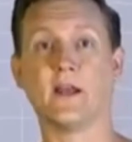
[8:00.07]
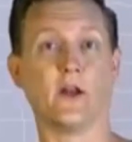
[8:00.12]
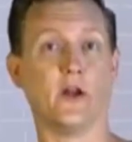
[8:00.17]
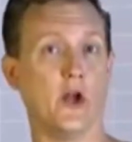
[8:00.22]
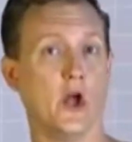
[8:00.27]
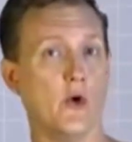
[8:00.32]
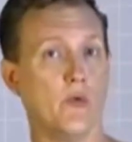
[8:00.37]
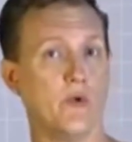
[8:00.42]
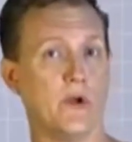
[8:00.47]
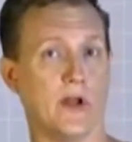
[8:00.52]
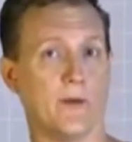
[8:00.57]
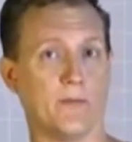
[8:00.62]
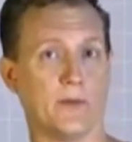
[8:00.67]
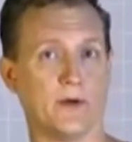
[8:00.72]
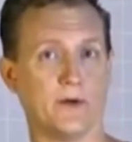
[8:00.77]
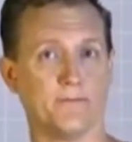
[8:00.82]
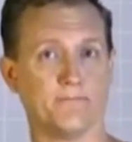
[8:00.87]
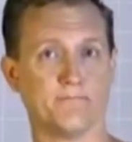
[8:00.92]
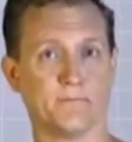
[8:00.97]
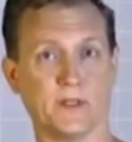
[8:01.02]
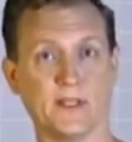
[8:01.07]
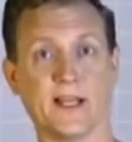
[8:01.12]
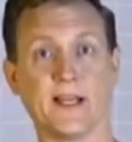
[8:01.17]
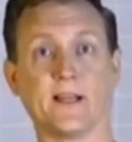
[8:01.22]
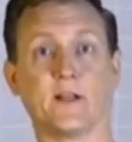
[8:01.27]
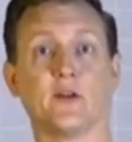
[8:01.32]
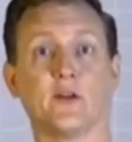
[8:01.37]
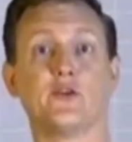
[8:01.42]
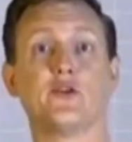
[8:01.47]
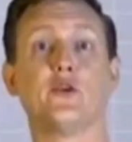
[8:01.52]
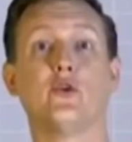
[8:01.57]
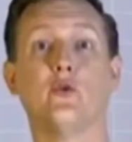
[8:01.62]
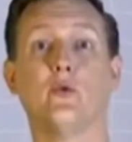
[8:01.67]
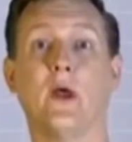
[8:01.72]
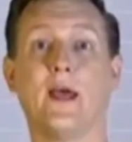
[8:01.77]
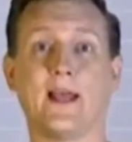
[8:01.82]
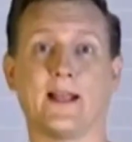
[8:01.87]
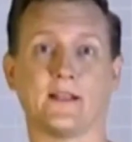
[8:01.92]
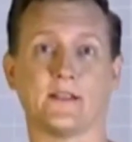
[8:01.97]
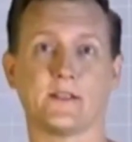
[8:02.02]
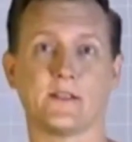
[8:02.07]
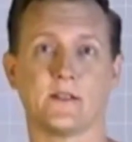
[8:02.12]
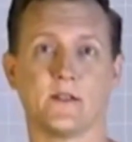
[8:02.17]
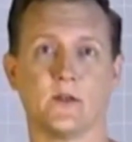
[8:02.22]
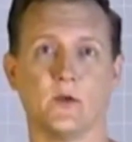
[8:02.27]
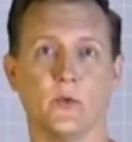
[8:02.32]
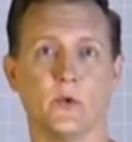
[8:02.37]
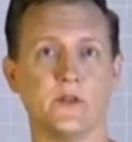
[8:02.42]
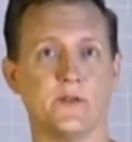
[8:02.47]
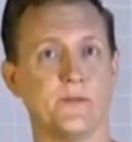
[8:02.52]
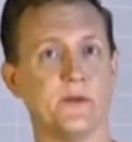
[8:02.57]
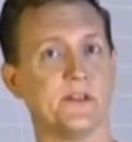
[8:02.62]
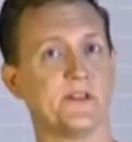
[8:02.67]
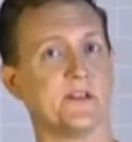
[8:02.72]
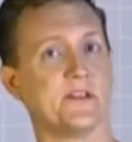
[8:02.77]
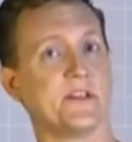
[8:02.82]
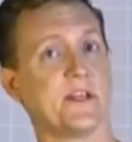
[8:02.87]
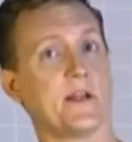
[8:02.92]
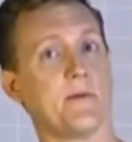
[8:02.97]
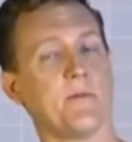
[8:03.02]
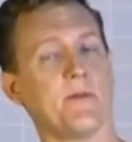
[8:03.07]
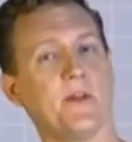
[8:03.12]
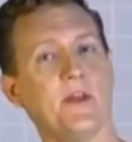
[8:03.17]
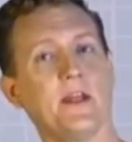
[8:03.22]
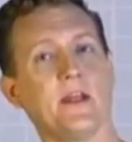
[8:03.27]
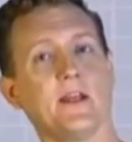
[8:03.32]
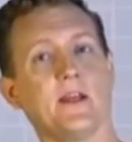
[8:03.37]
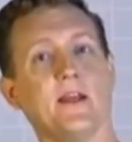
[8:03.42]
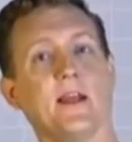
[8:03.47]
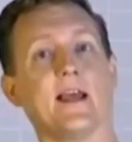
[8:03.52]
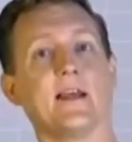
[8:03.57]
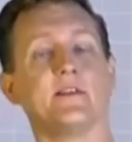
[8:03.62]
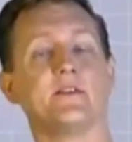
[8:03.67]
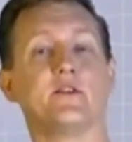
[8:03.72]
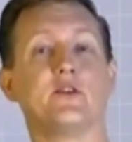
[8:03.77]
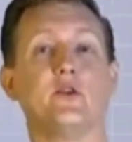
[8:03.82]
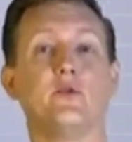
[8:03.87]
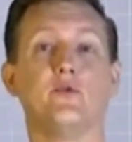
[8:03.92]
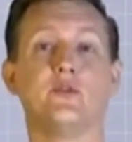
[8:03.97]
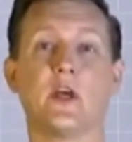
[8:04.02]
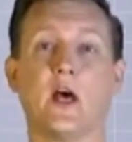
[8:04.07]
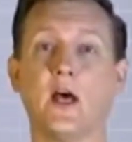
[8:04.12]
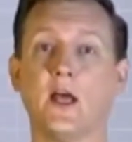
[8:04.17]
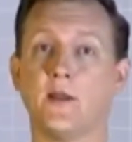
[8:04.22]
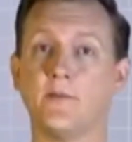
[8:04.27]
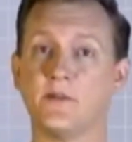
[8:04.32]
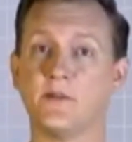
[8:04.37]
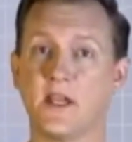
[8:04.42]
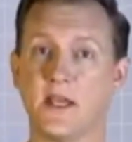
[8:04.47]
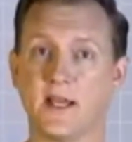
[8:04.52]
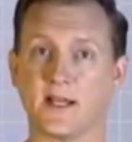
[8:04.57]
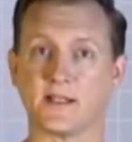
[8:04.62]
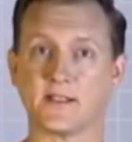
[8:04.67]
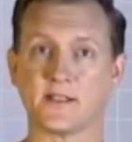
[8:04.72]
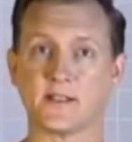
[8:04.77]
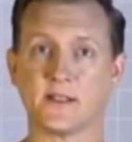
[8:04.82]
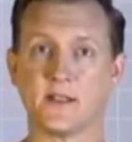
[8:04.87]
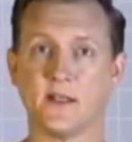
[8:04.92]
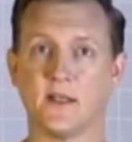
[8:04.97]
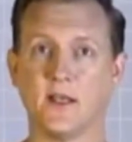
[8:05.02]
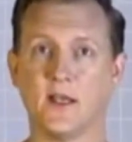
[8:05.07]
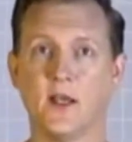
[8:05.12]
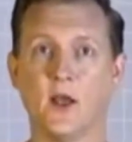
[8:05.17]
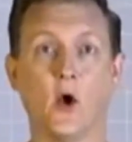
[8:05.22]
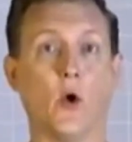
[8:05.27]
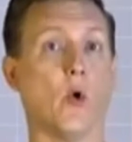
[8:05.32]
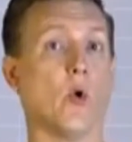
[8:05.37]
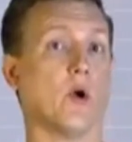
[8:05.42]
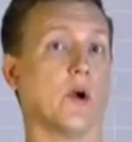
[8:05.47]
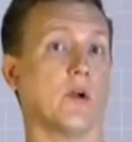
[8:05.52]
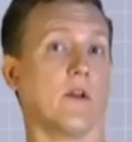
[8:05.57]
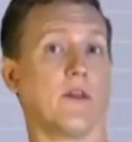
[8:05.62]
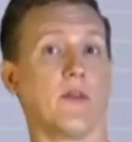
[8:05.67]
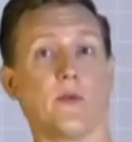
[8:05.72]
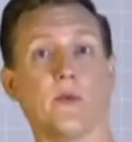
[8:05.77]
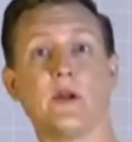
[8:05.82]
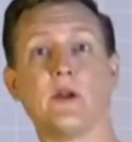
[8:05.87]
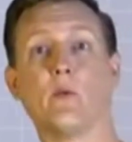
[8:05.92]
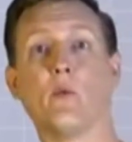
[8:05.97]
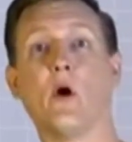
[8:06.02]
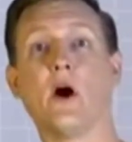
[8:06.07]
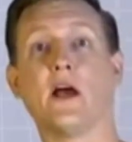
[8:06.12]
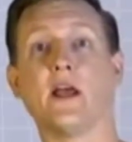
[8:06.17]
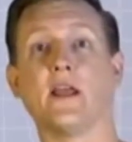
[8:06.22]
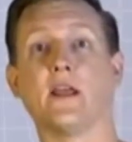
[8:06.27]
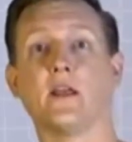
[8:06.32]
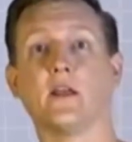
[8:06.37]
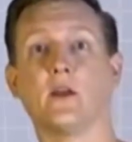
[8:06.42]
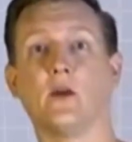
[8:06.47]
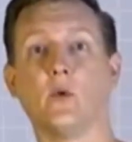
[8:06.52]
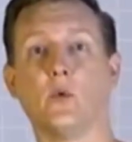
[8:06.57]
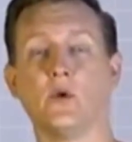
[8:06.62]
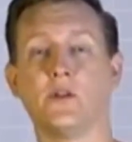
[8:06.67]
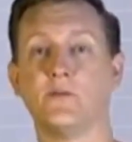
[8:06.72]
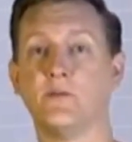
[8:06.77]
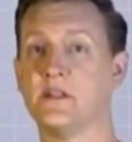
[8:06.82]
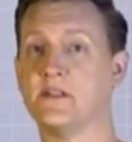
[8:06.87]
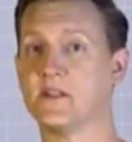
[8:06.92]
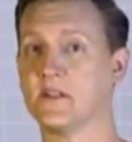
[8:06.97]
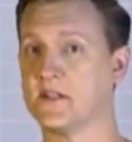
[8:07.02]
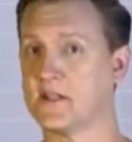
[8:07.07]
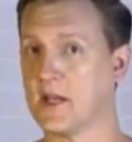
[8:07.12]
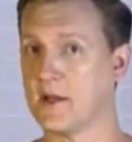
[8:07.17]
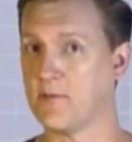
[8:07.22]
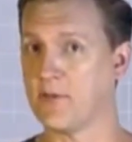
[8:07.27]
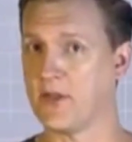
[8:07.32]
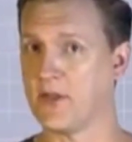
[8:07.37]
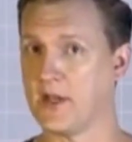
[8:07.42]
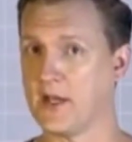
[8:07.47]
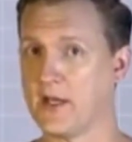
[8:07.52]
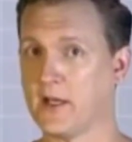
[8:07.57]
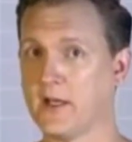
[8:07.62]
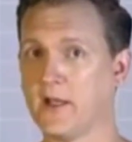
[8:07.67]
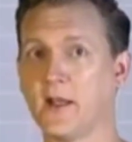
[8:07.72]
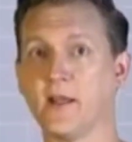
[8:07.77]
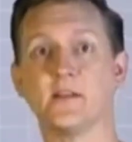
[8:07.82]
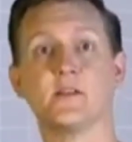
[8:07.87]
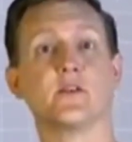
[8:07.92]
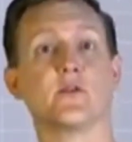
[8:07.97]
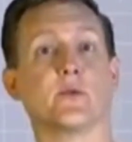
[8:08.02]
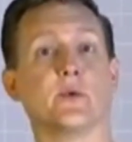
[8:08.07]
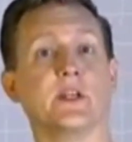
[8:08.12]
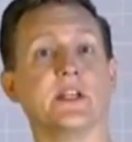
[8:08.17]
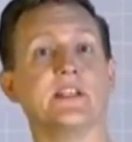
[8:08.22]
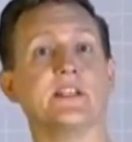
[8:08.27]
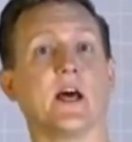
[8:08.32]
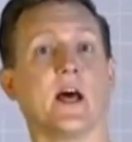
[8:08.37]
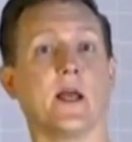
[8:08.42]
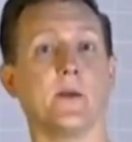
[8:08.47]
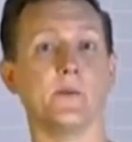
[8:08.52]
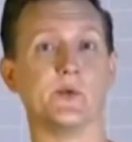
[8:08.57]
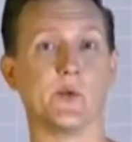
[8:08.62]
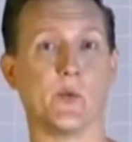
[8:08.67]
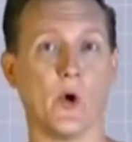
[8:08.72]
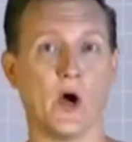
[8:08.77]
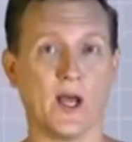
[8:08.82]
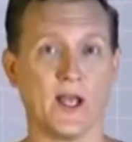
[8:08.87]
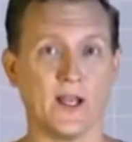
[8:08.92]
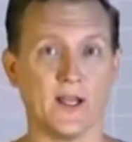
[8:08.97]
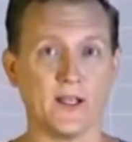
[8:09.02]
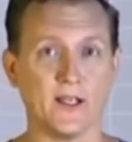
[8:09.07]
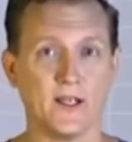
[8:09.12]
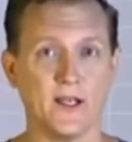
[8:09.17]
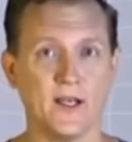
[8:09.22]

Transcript: a known number, like 2x, which means the same thing as 2 times x, or 3y, which means the same thing as 3 times y.